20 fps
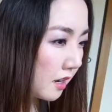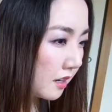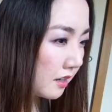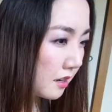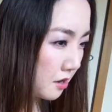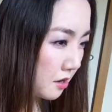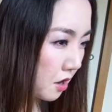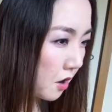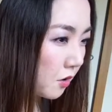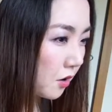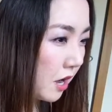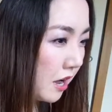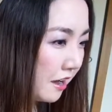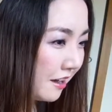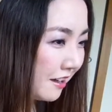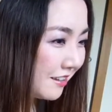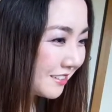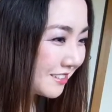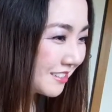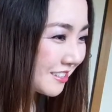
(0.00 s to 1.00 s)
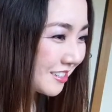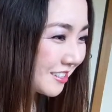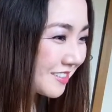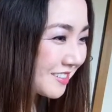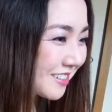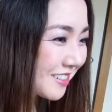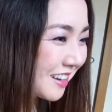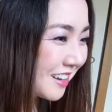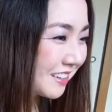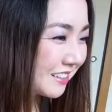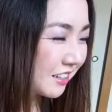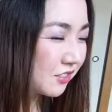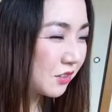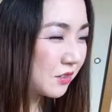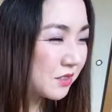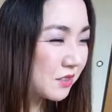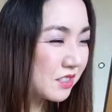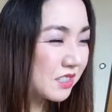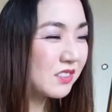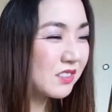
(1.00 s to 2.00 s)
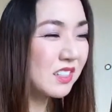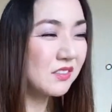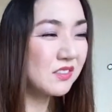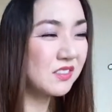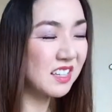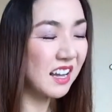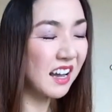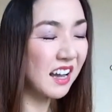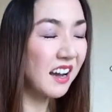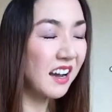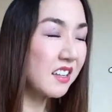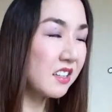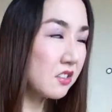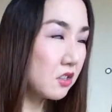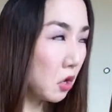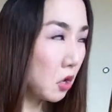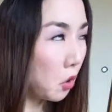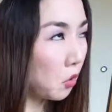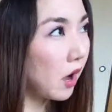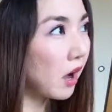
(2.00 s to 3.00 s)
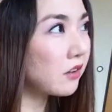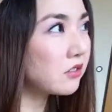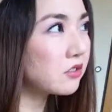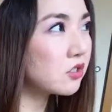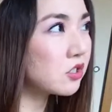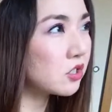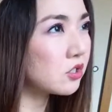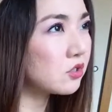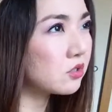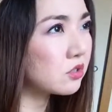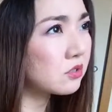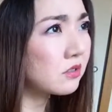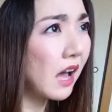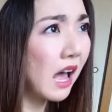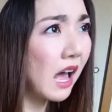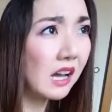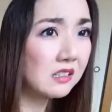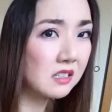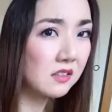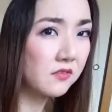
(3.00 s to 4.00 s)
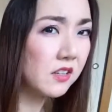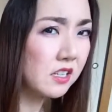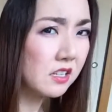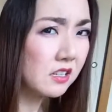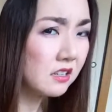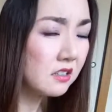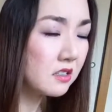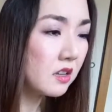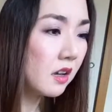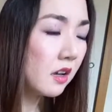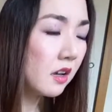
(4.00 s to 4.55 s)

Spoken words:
to the conservative side know how to do activities